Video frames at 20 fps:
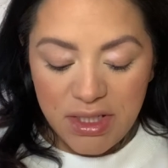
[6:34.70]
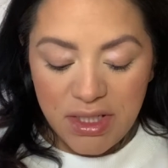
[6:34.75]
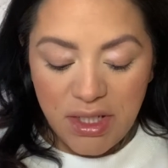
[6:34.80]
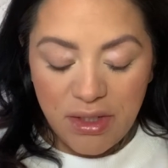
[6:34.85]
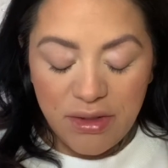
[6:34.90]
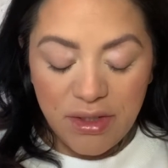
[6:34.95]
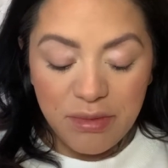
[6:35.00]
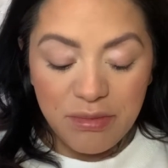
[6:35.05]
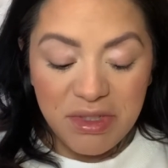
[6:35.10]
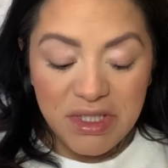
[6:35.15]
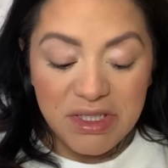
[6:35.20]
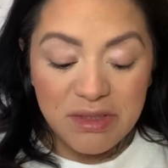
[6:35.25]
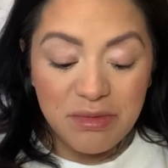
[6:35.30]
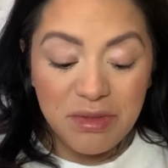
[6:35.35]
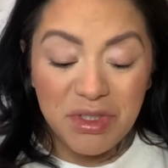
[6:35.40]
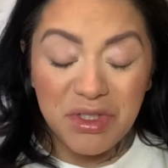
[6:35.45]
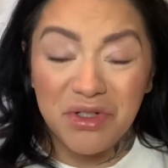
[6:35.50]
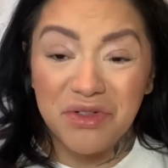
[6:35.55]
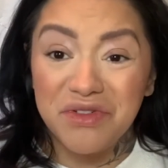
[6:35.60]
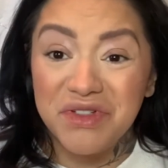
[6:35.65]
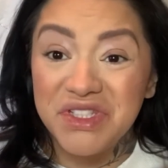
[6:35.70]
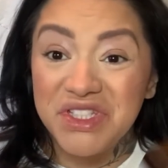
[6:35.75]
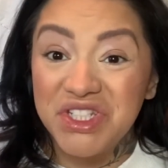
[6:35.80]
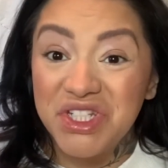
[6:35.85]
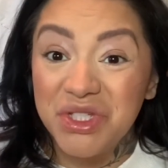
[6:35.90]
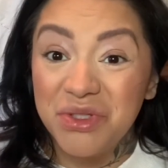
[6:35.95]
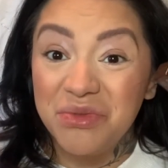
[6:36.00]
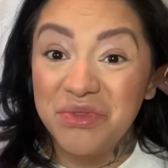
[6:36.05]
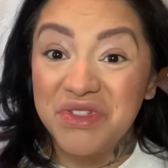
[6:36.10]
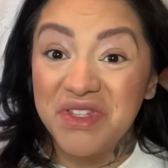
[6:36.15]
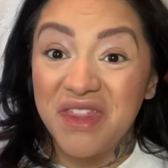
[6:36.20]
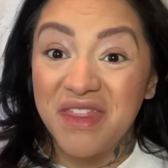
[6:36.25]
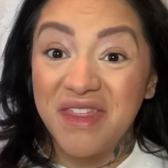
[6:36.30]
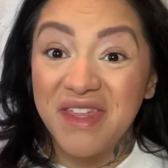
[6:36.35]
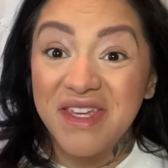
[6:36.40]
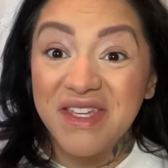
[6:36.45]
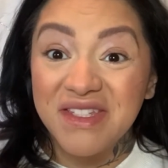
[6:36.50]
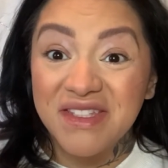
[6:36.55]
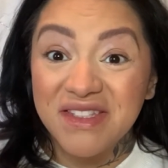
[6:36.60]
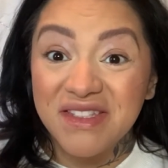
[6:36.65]
that makes me nervous to use
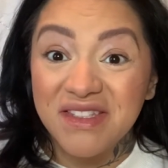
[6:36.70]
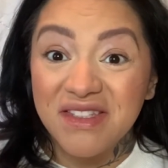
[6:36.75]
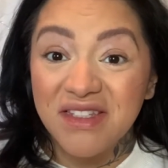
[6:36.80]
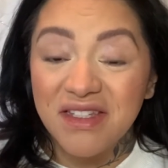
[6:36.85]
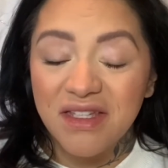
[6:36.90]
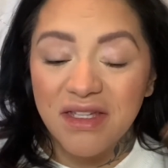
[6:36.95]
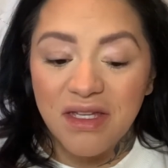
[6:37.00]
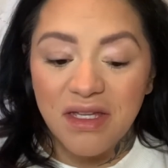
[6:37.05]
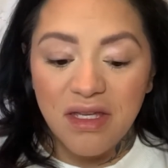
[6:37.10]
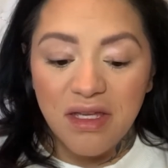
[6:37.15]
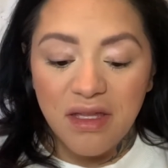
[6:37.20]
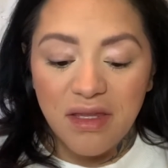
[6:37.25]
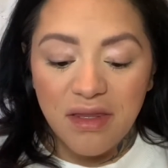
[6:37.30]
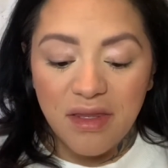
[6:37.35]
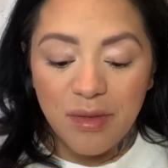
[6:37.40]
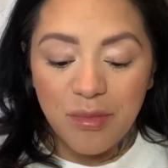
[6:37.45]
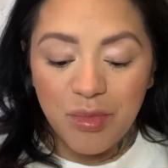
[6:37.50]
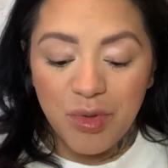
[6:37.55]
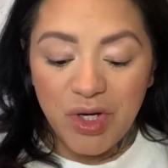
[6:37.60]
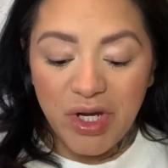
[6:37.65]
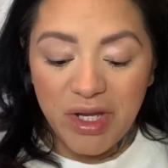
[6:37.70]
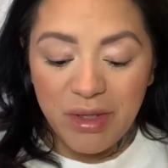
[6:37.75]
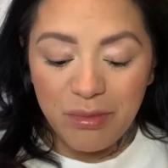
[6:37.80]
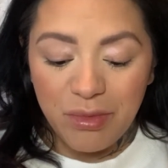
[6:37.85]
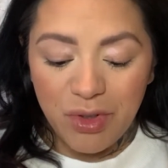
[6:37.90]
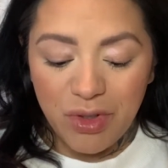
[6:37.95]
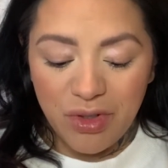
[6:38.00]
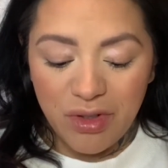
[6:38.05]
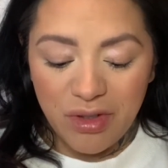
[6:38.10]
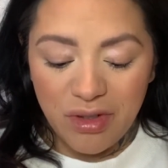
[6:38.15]
this, the primer,